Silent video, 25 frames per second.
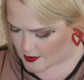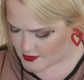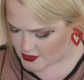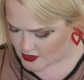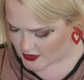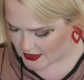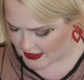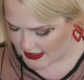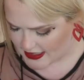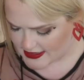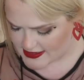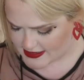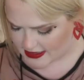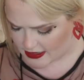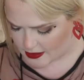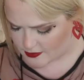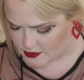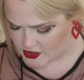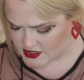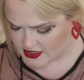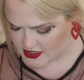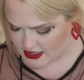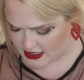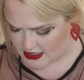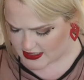So like I said, I'm
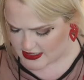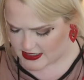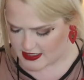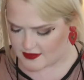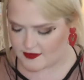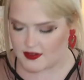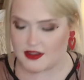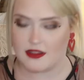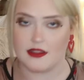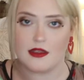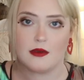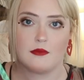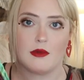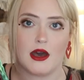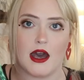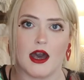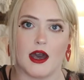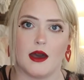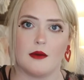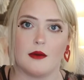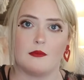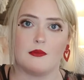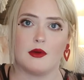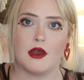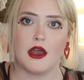just gonna divvy them
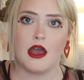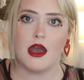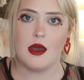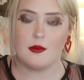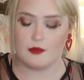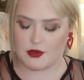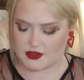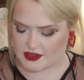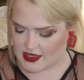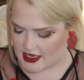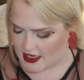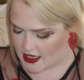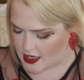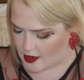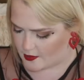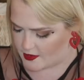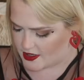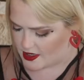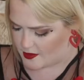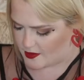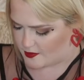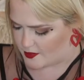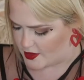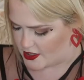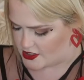up, but they come
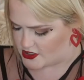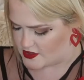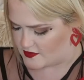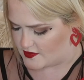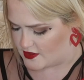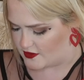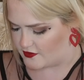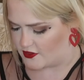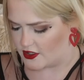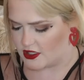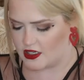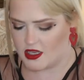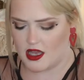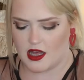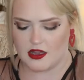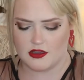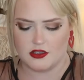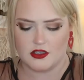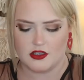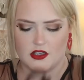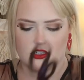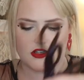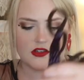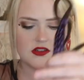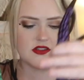in a bunch of different
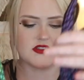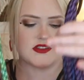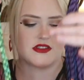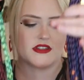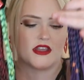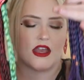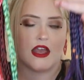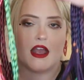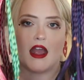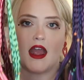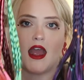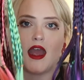colors,